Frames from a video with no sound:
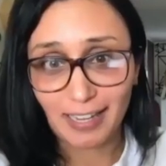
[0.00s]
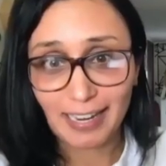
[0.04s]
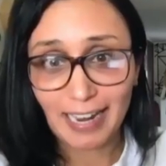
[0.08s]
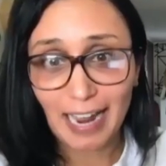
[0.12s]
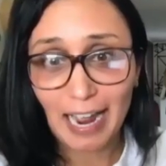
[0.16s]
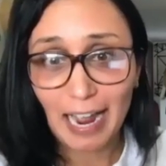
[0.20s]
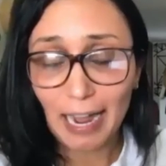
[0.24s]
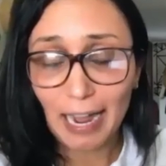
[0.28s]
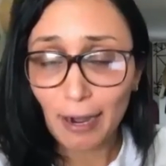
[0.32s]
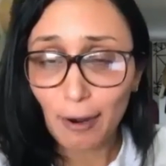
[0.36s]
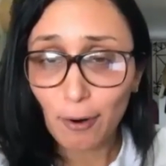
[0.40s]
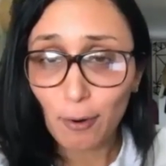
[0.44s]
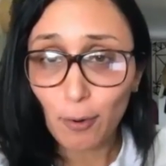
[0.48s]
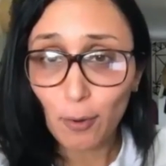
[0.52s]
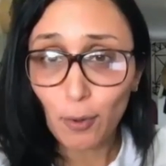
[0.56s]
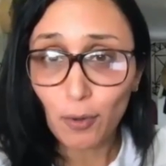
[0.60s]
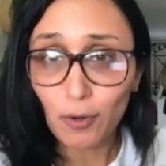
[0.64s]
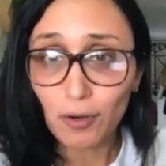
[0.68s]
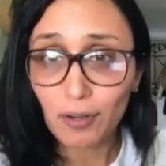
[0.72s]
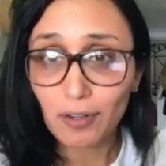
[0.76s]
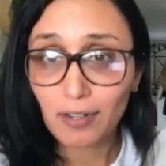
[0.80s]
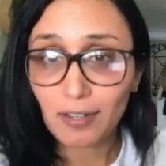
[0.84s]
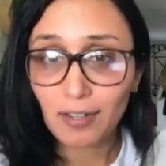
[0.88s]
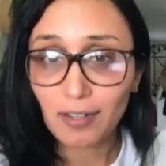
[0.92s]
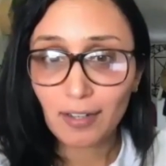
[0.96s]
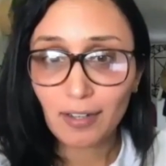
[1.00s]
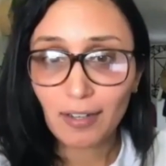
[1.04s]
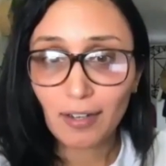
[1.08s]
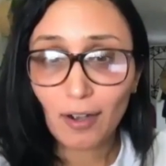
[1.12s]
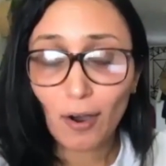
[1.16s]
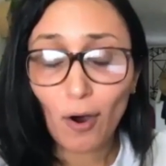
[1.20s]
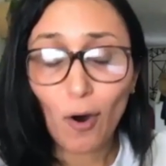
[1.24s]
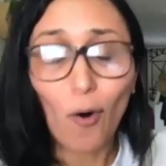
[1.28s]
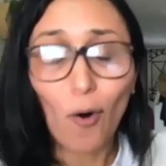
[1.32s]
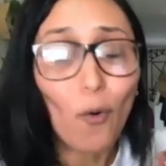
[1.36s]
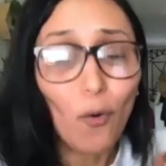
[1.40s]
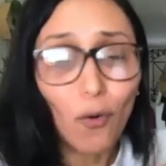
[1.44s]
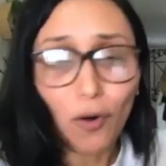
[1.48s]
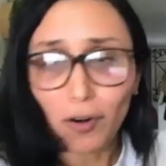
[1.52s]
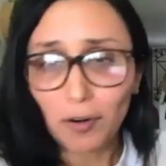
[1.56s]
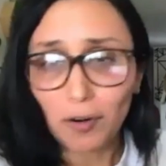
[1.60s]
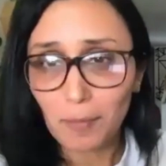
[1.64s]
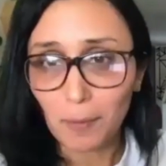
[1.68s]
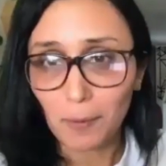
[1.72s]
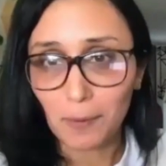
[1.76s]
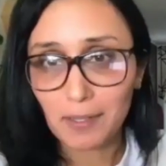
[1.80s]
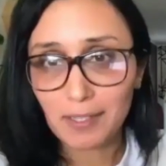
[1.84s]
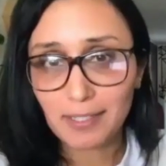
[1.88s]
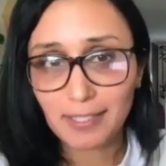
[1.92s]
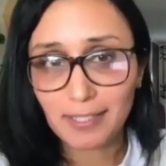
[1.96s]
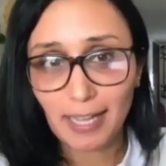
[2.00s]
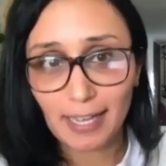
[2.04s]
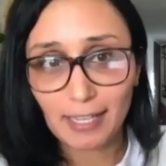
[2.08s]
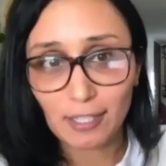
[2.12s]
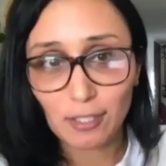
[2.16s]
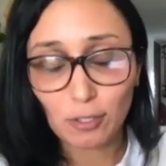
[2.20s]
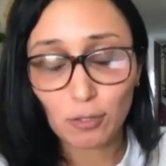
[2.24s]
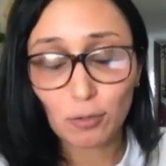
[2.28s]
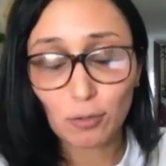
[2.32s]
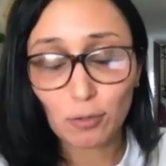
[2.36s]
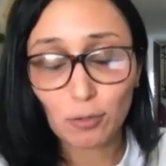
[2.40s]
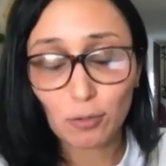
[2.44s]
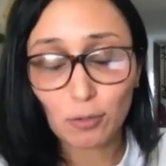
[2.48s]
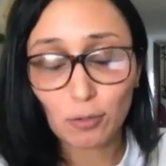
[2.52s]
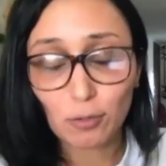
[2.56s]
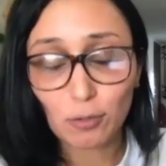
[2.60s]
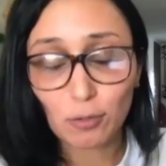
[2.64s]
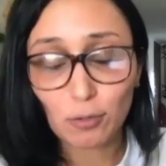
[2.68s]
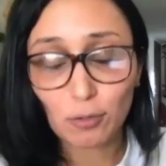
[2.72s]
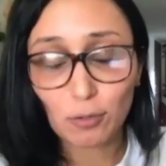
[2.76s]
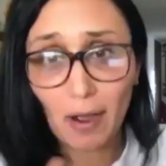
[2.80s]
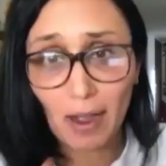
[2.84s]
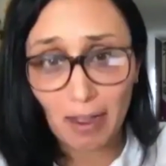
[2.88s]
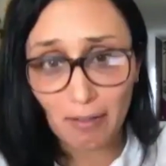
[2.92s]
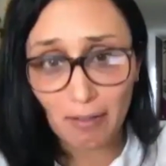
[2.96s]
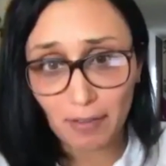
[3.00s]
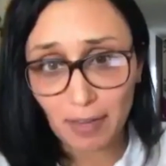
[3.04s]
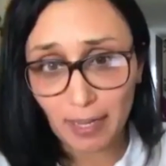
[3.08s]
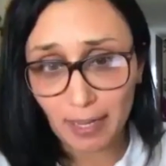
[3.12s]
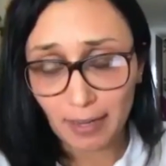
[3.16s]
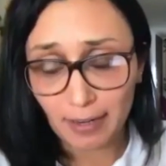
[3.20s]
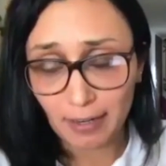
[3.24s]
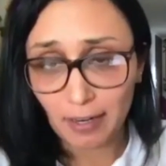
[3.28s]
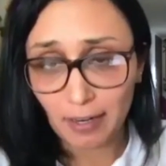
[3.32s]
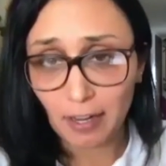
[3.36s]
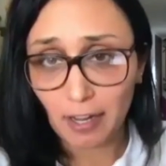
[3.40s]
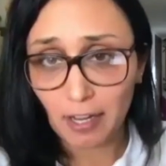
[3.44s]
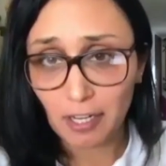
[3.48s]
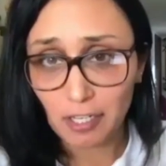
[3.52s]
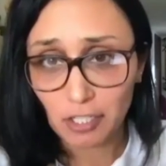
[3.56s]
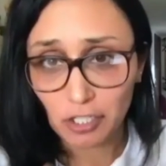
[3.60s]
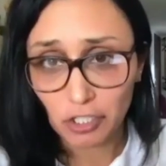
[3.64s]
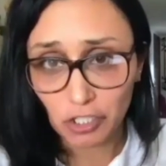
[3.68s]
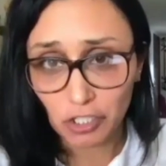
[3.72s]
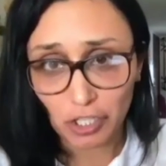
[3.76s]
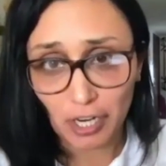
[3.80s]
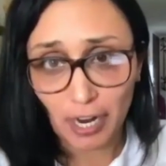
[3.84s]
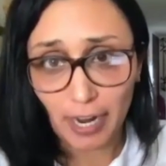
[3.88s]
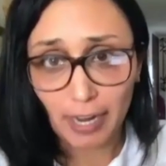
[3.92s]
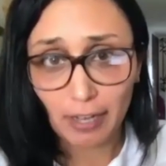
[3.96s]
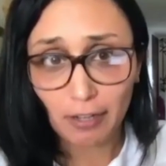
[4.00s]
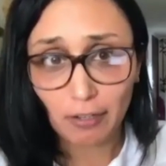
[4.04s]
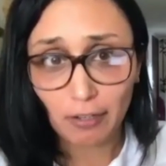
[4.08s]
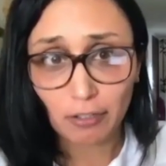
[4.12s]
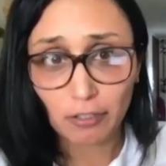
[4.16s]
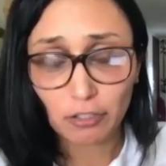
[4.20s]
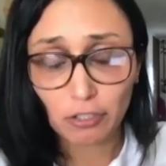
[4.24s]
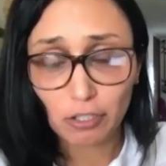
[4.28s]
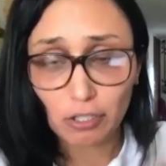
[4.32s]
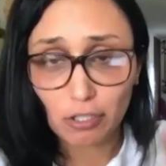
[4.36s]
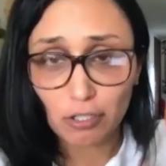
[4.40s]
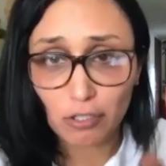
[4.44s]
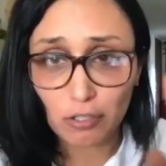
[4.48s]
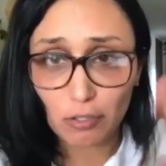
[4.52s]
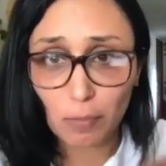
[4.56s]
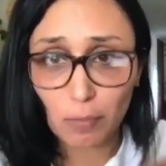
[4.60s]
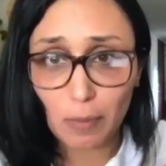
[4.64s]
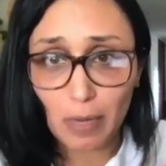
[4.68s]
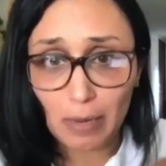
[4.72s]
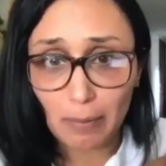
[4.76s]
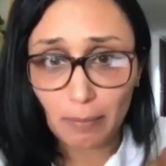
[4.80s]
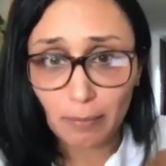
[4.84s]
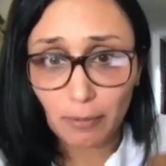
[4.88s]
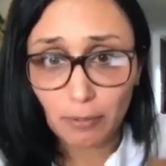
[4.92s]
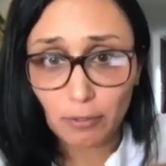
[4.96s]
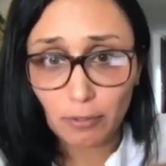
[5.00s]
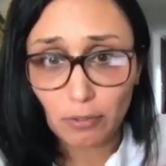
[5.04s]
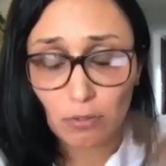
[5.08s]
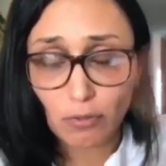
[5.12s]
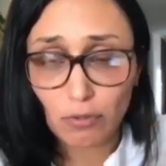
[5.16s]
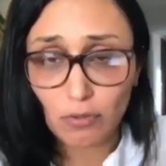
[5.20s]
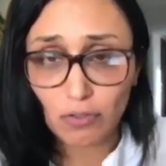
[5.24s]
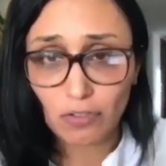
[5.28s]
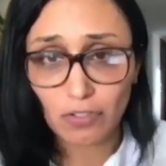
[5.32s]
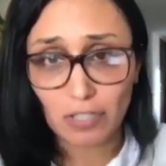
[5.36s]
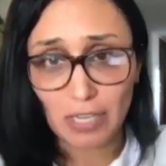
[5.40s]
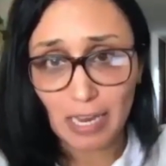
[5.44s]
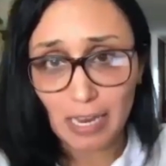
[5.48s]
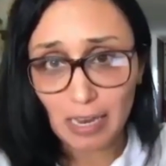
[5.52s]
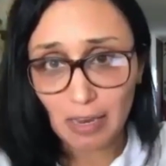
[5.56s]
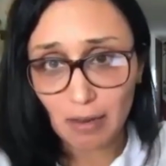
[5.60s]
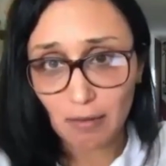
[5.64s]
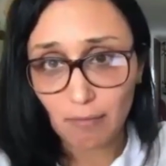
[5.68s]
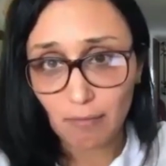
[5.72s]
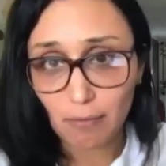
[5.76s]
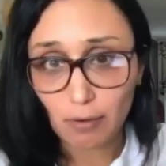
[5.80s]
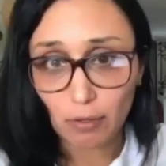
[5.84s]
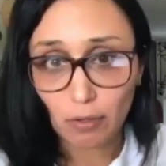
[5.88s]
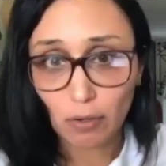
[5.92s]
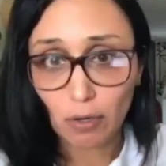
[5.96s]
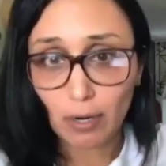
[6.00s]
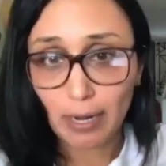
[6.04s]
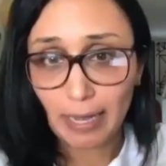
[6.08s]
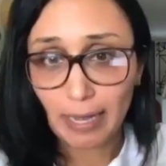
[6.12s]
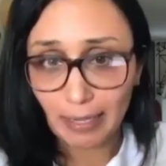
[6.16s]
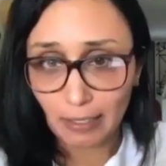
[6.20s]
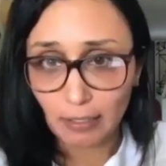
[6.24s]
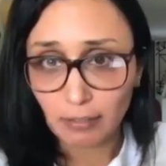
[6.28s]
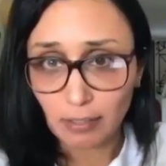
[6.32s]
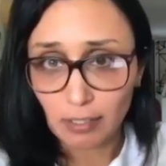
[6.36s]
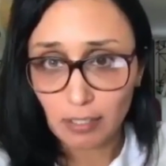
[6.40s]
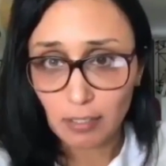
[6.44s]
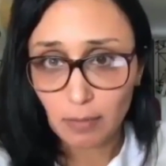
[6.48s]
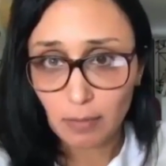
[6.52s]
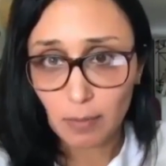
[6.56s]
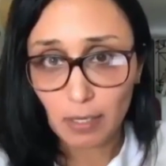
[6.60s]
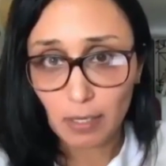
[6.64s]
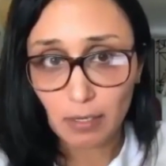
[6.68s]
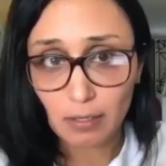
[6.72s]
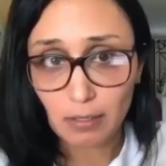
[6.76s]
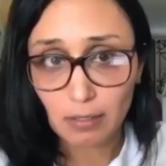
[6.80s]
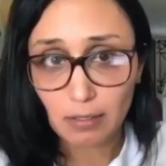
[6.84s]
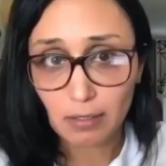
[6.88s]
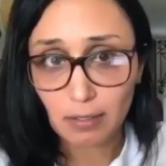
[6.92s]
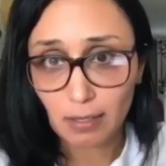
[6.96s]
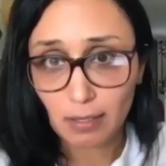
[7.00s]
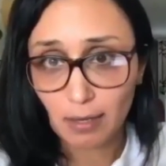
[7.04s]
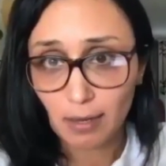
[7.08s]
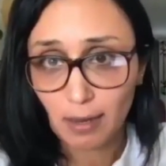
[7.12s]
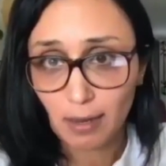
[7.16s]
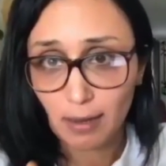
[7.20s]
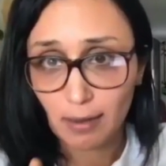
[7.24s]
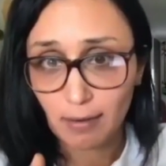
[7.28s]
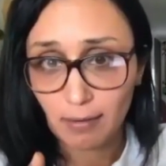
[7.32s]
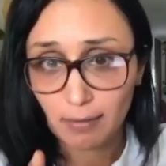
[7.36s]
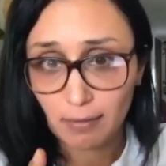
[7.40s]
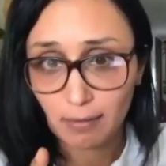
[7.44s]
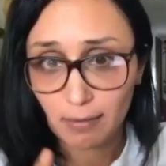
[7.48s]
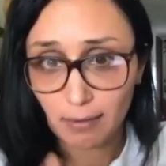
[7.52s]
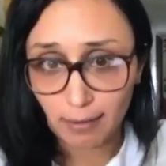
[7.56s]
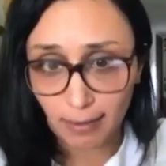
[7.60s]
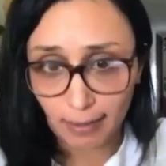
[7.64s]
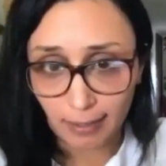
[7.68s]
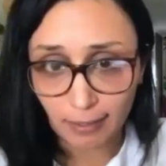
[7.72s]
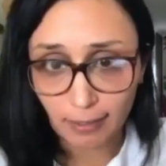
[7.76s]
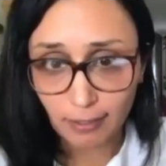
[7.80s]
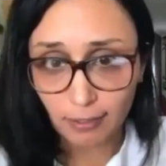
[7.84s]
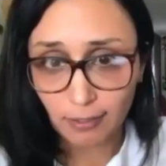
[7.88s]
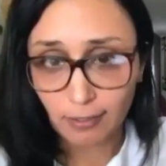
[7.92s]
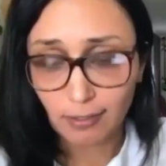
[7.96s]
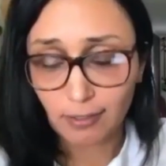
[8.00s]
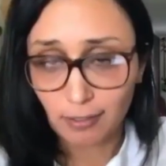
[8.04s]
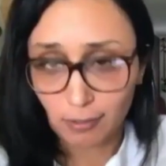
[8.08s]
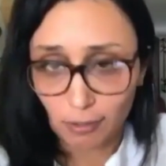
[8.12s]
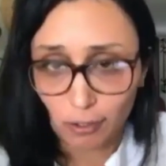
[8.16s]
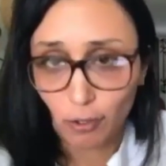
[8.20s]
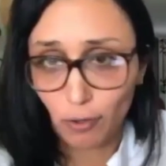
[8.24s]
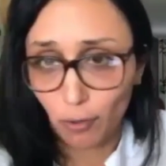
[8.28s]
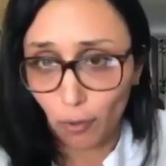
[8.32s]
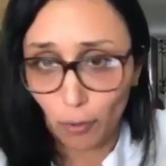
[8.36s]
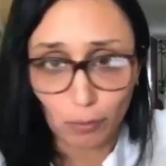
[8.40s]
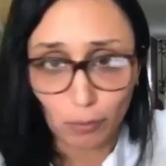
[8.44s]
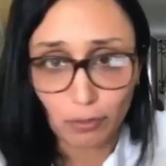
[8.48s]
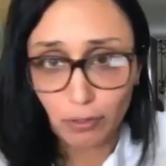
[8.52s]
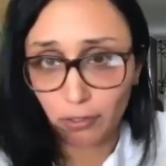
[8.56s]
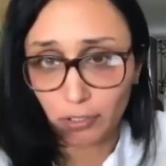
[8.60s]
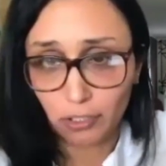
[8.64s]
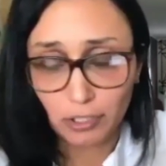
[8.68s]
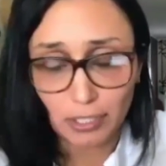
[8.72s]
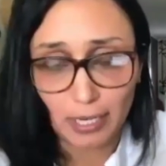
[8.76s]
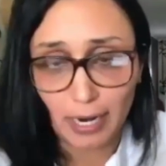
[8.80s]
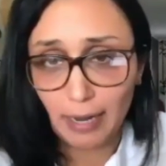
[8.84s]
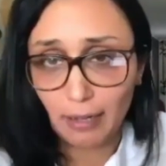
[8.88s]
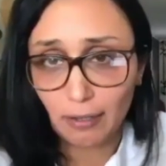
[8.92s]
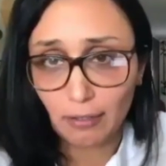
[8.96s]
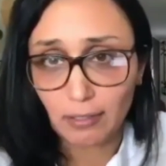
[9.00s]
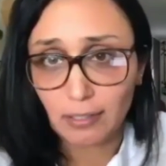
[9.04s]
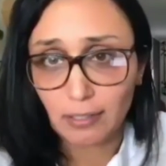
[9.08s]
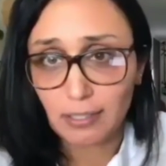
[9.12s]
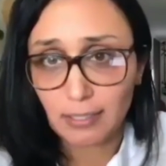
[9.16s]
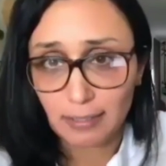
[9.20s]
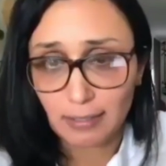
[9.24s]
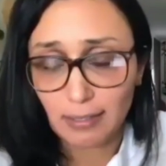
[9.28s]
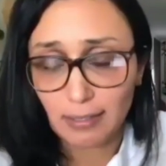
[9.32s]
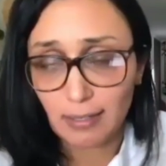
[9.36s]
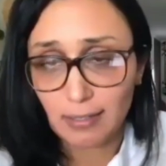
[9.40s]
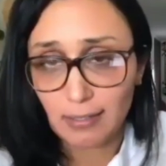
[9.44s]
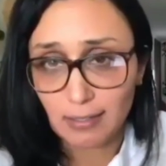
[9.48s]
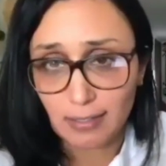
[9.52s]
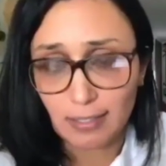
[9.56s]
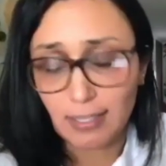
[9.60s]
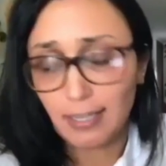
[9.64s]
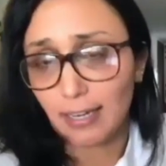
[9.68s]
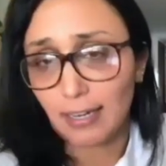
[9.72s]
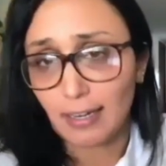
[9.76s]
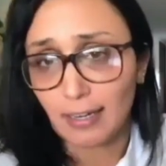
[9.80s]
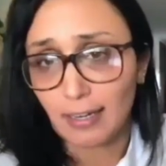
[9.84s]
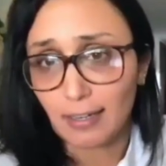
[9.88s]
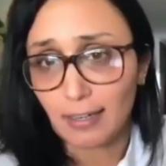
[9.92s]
Like, how horrible is that to think about having a child just to be able to save your eldest because your older child is sick?